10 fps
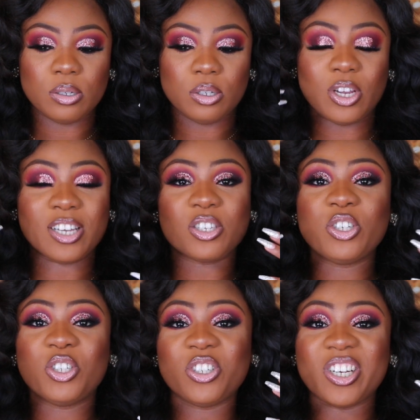Just to
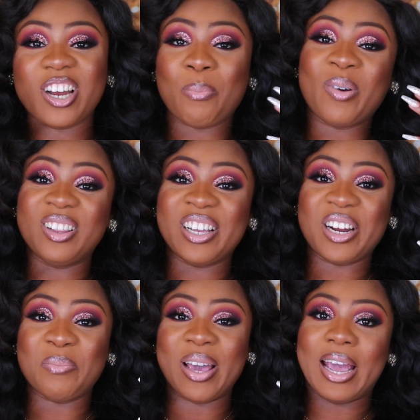zhuzh it up a little
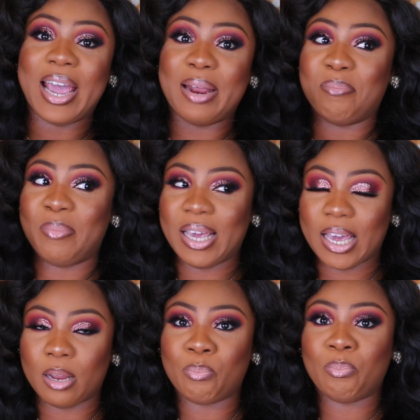bit and make
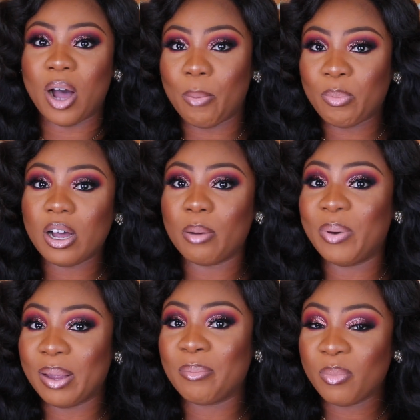it pop a
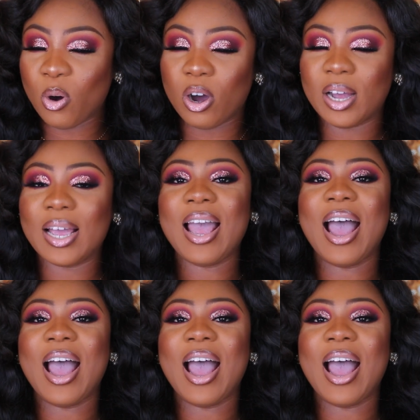bit more,